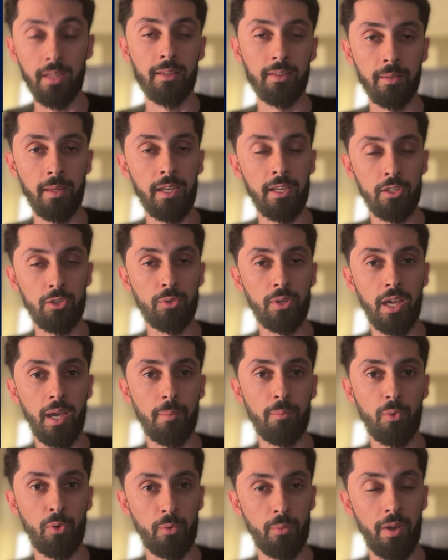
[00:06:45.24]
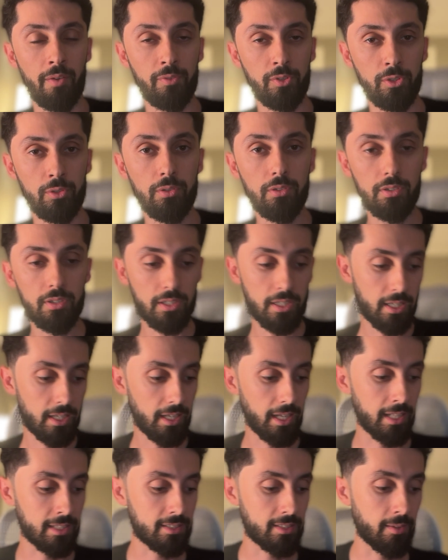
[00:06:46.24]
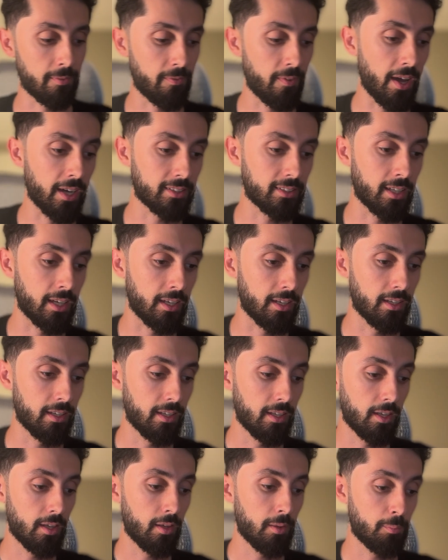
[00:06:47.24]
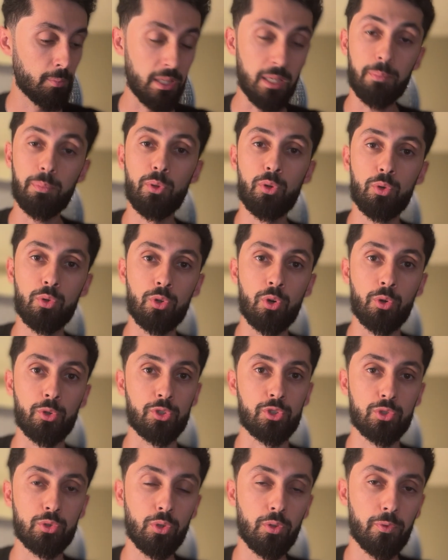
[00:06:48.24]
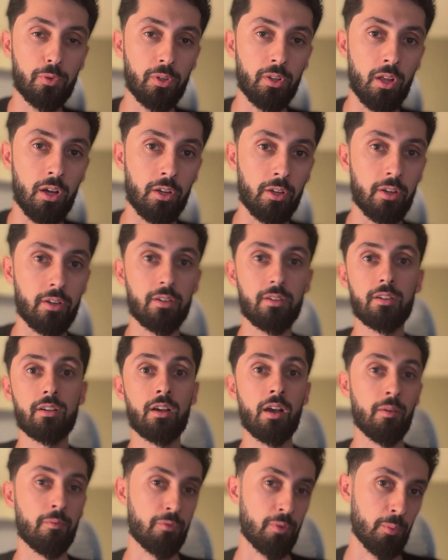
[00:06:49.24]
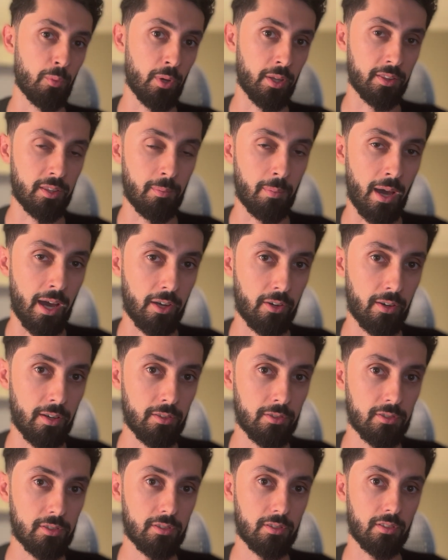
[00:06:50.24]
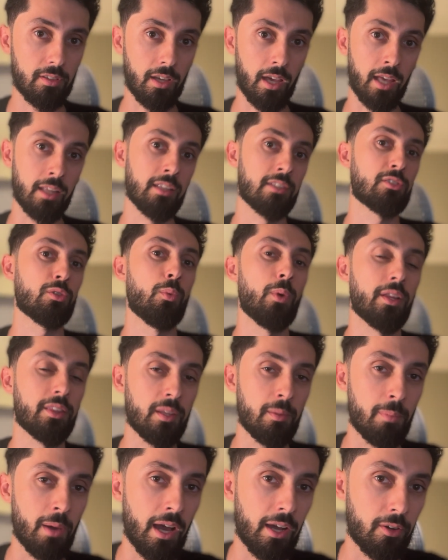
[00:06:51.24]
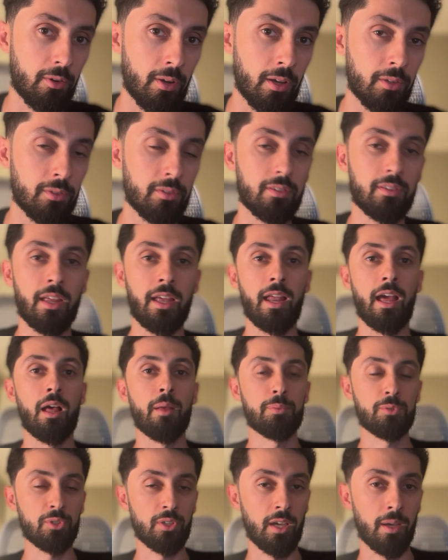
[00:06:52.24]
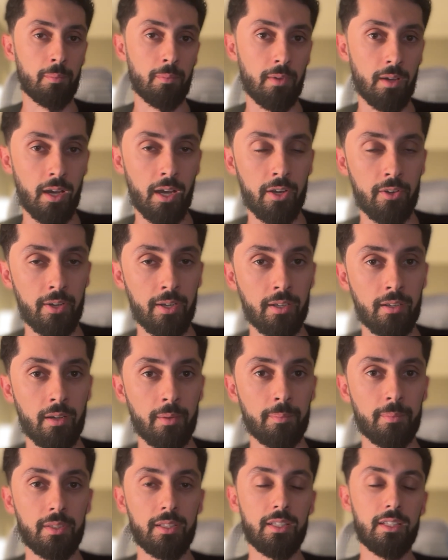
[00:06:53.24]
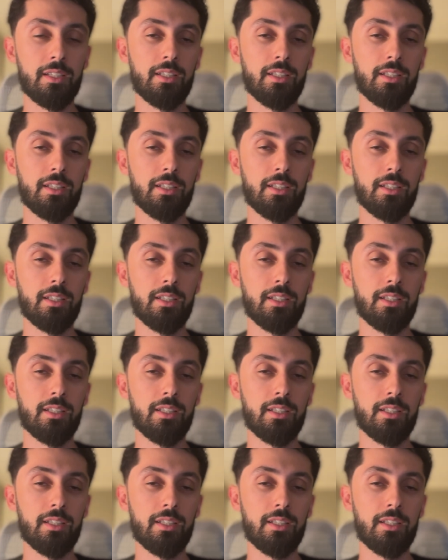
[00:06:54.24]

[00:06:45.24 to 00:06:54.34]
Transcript: letting you get more revenue. It's the fact that people who go to school for longer come from wealthy backgrounds, and it's the wealthy background that helps you get higher income.